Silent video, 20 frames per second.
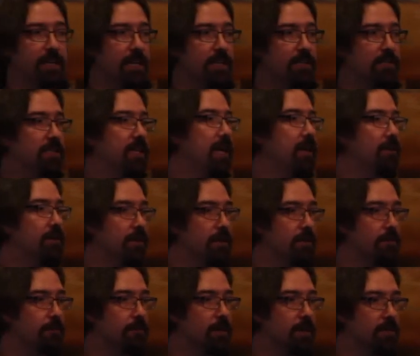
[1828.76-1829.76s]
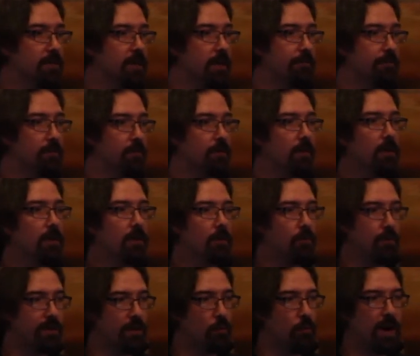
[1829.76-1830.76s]
against standard in, for example,
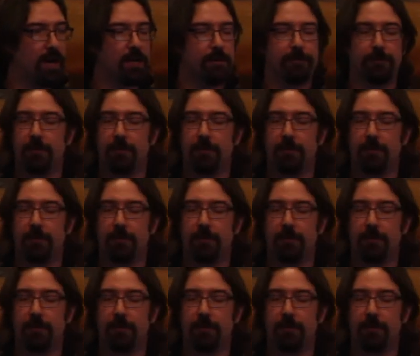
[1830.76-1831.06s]
when you're waiting